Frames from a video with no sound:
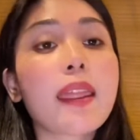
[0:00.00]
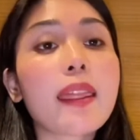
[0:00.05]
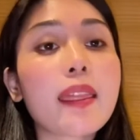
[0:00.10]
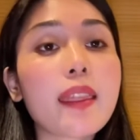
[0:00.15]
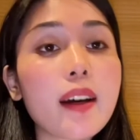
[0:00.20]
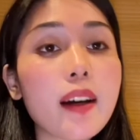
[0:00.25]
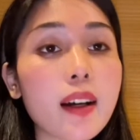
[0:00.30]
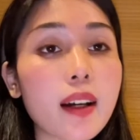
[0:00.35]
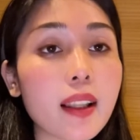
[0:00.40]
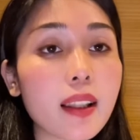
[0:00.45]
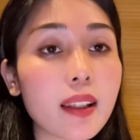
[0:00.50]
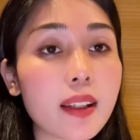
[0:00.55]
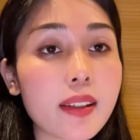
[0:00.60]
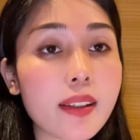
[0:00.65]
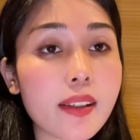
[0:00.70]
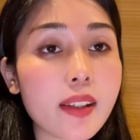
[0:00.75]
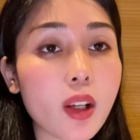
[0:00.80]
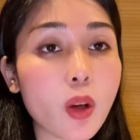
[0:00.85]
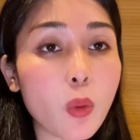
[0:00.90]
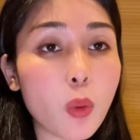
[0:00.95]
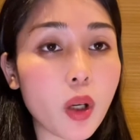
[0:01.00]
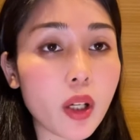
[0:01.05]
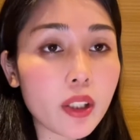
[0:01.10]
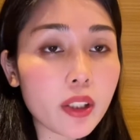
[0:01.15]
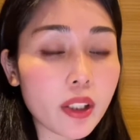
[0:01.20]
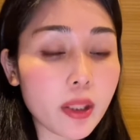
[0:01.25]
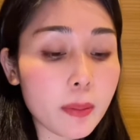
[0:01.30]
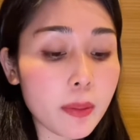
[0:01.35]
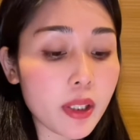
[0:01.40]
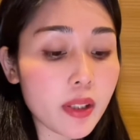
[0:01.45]
The cleansing water
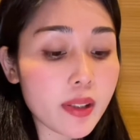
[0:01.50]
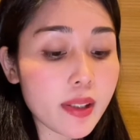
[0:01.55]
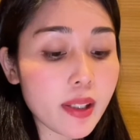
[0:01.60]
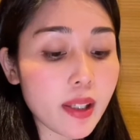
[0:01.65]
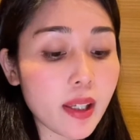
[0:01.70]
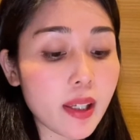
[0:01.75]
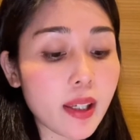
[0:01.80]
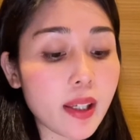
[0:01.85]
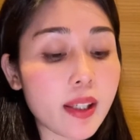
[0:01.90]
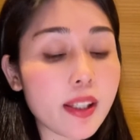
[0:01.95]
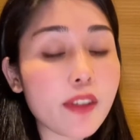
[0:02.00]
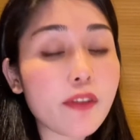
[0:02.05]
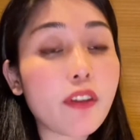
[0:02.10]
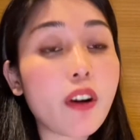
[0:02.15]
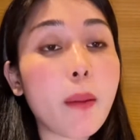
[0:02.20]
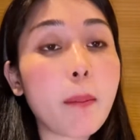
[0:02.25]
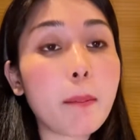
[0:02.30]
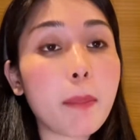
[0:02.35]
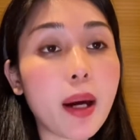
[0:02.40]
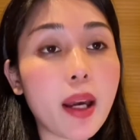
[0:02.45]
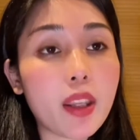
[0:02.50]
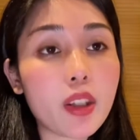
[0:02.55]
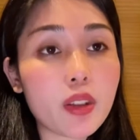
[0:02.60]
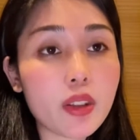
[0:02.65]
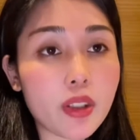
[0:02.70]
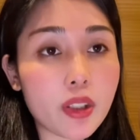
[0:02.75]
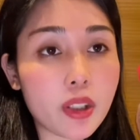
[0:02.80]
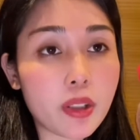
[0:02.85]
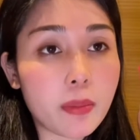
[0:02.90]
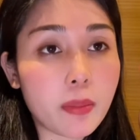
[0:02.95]
I'm using is from
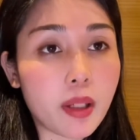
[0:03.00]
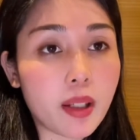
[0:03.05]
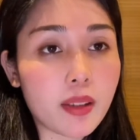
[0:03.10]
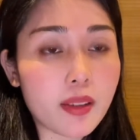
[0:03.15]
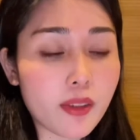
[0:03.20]
Bioderma.